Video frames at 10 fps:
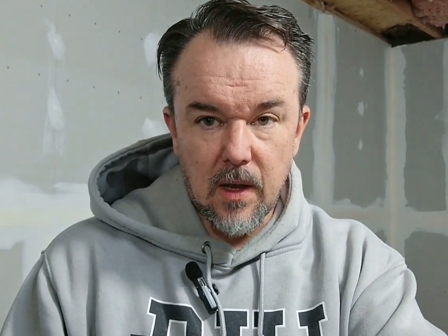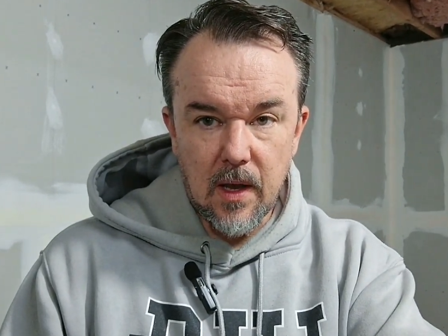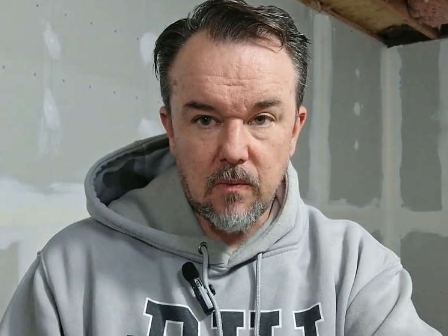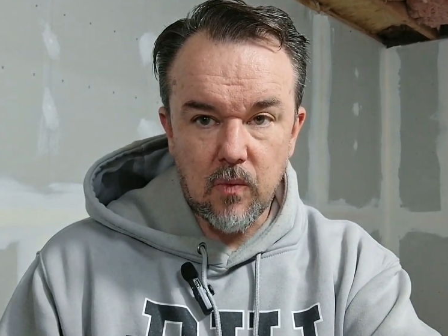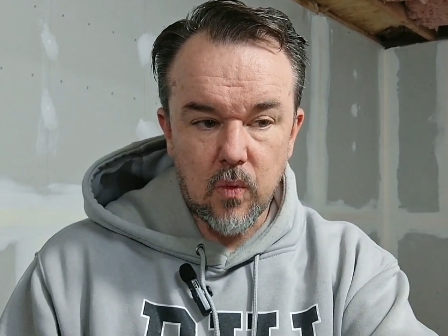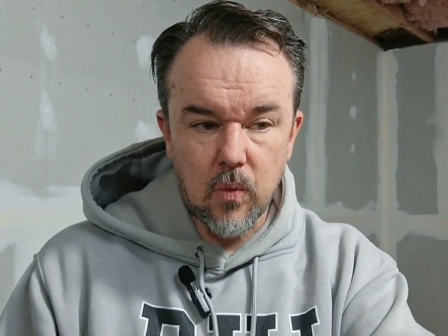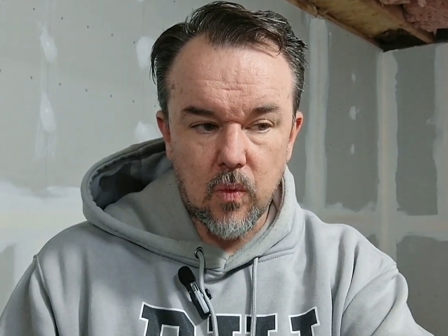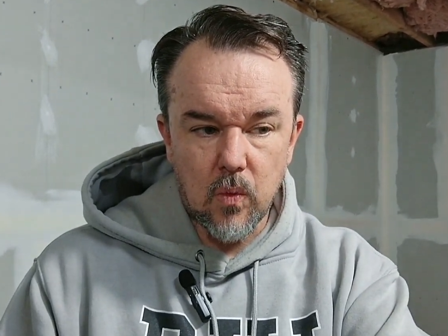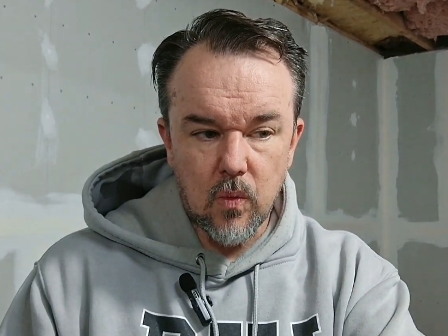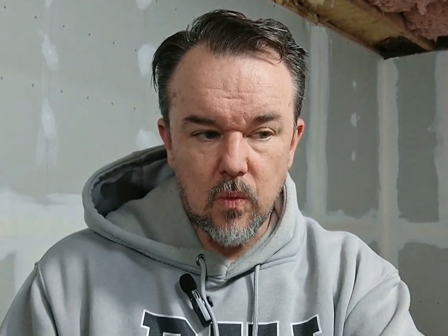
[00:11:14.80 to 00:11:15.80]
And
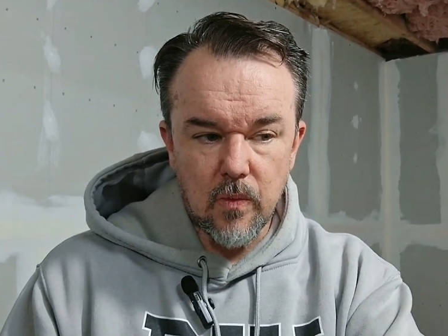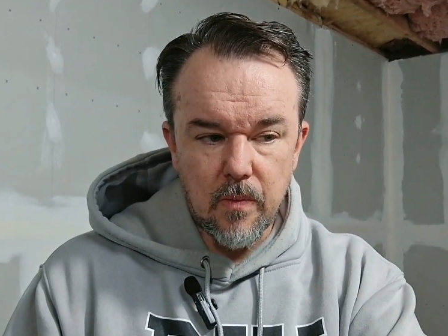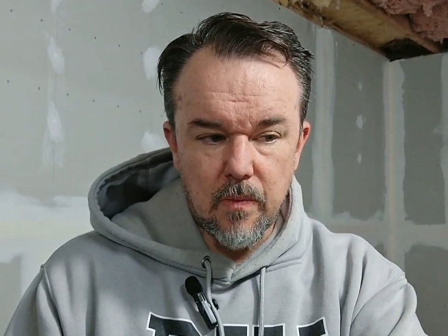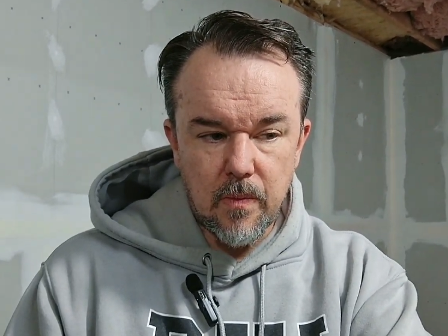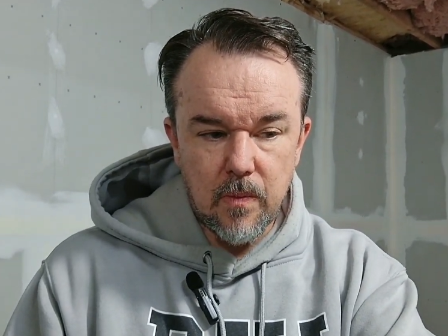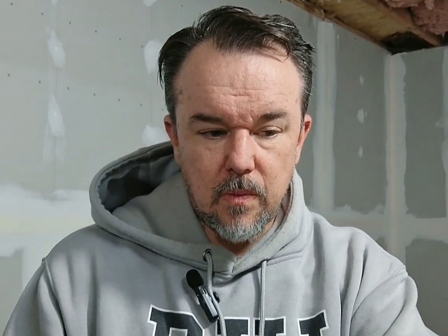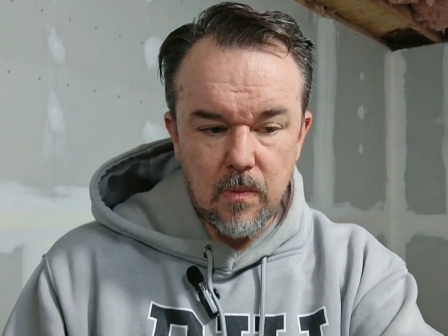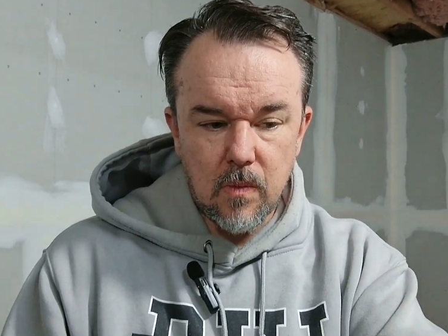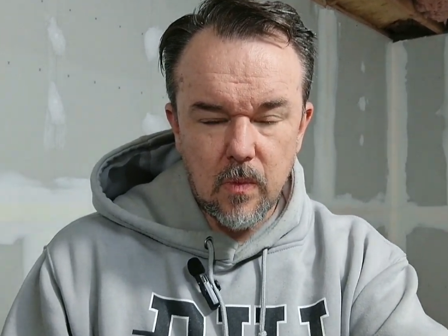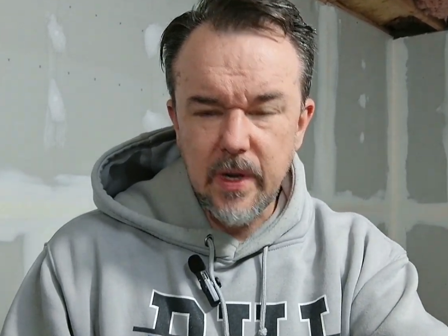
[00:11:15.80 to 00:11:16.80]

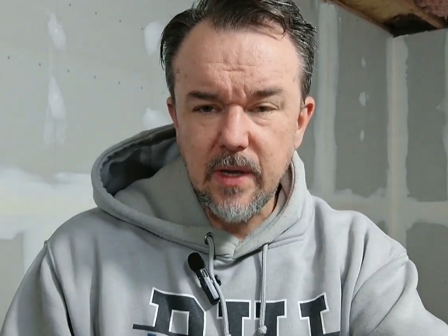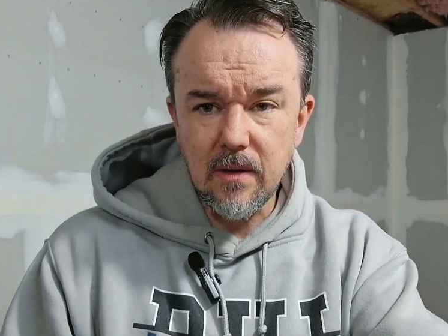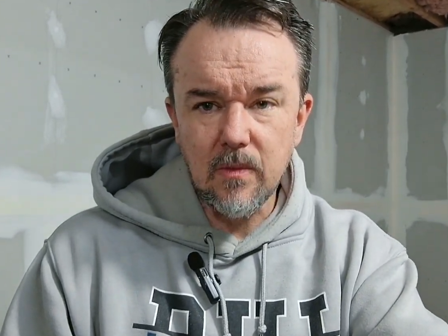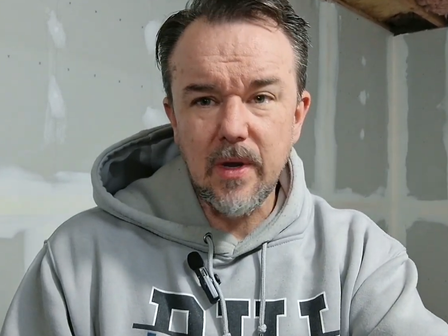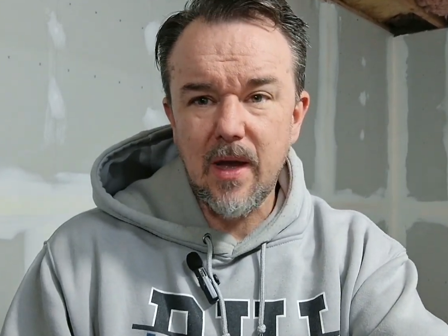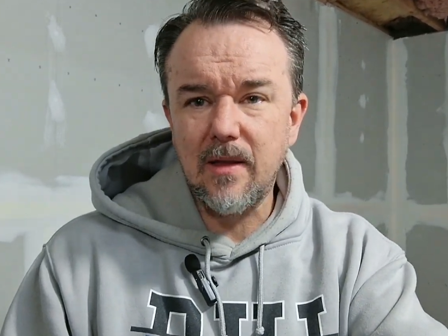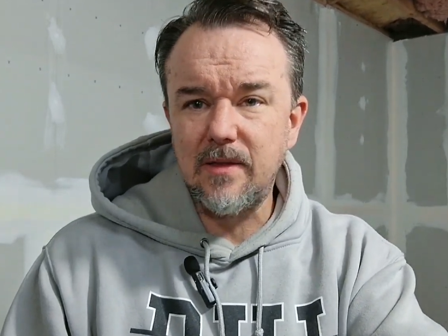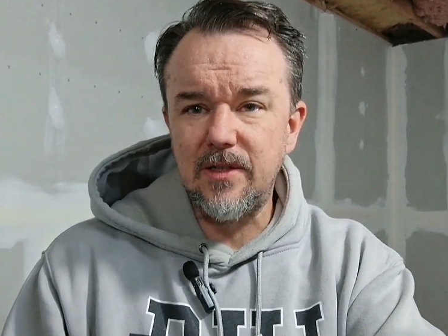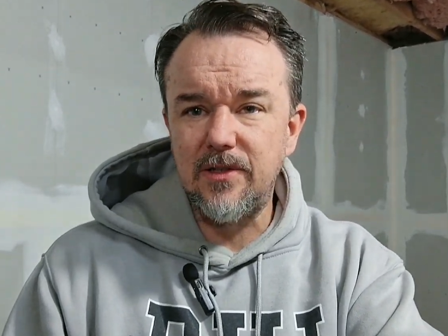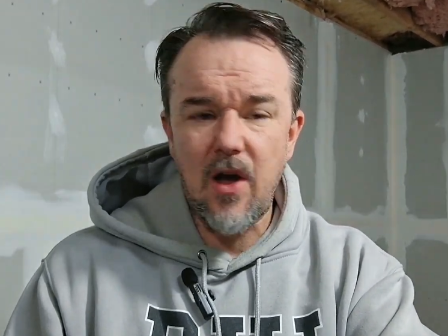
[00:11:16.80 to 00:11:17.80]

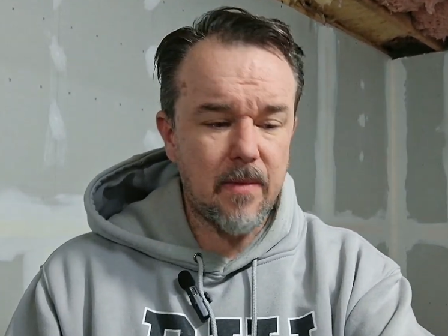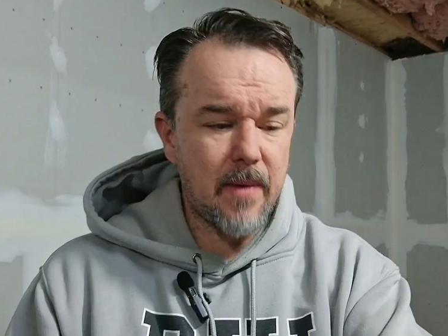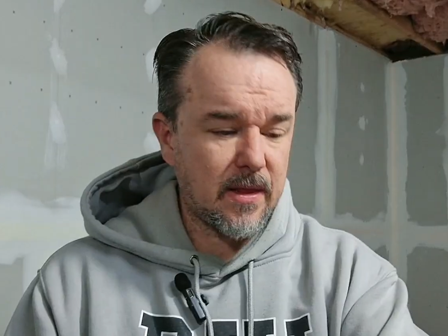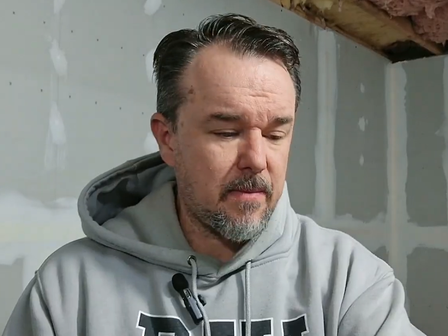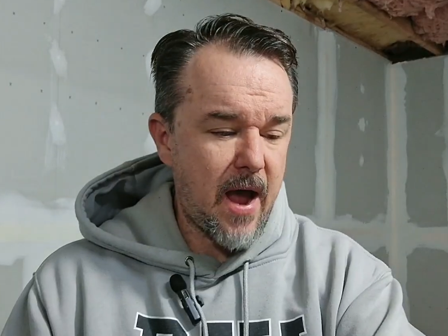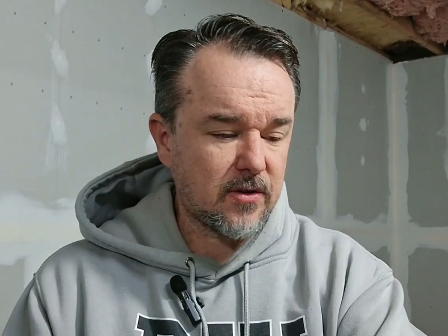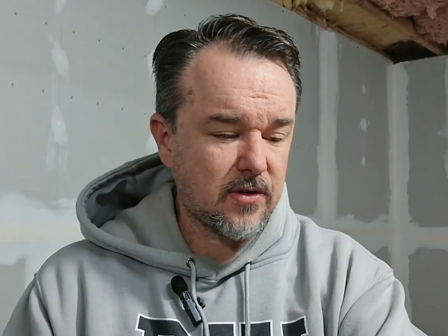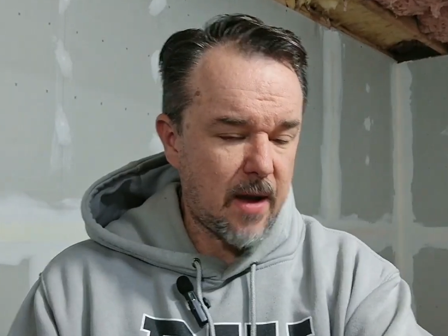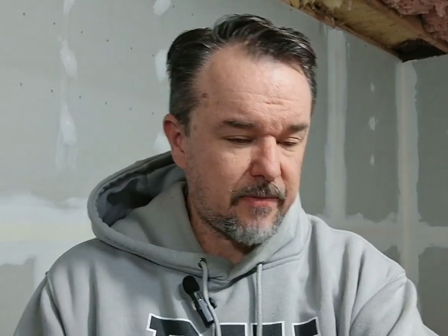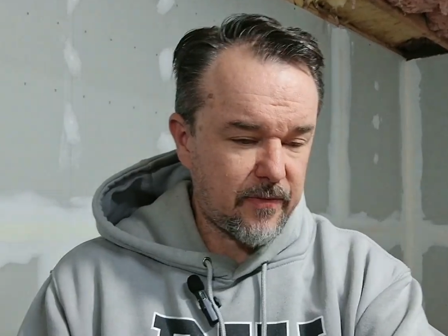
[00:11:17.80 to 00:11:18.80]
let's just talk about the
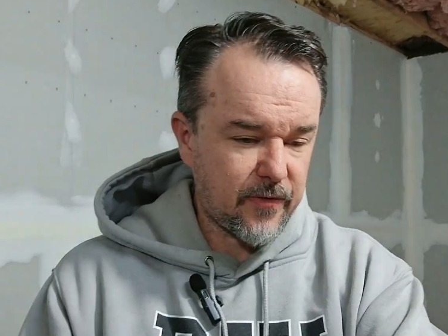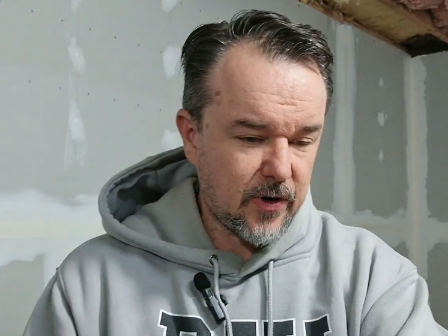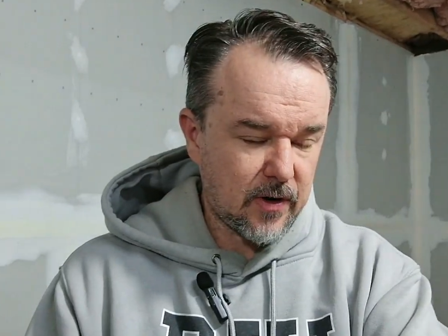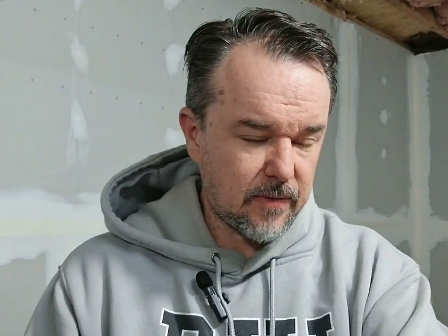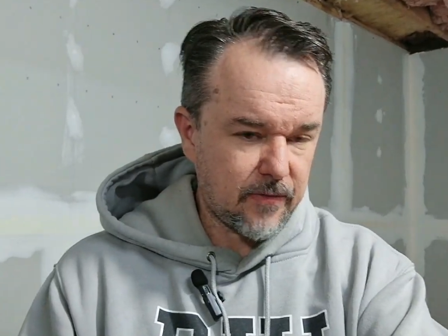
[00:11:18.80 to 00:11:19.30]
backdrop for